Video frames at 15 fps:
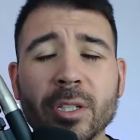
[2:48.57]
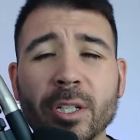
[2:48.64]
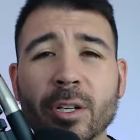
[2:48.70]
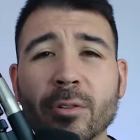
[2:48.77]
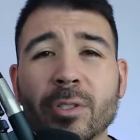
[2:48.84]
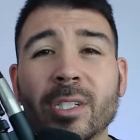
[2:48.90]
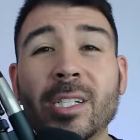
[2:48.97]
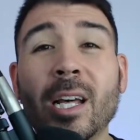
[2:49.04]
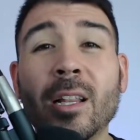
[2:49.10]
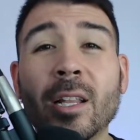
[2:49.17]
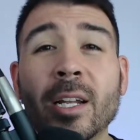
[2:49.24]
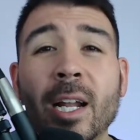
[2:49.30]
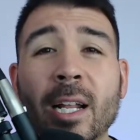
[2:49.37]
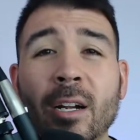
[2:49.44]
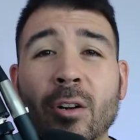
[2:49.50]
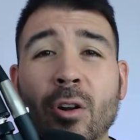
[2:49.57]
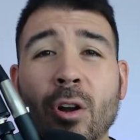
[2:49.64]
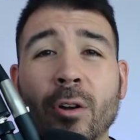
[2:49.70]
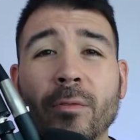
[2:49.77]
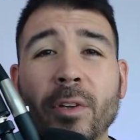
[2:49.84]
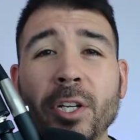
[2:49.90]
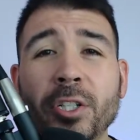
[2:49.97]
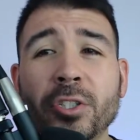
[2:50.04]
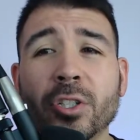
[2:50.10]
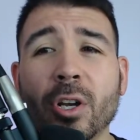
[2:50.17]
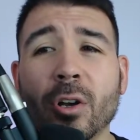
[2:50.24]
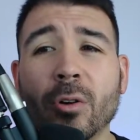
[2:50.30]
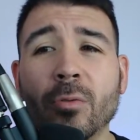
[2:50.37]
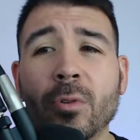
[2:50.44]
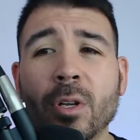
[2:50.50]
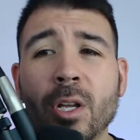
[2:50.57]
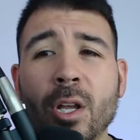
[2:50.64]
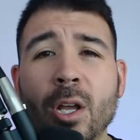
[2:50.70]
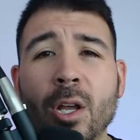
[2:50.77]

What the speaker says: you know, selling at an RV show,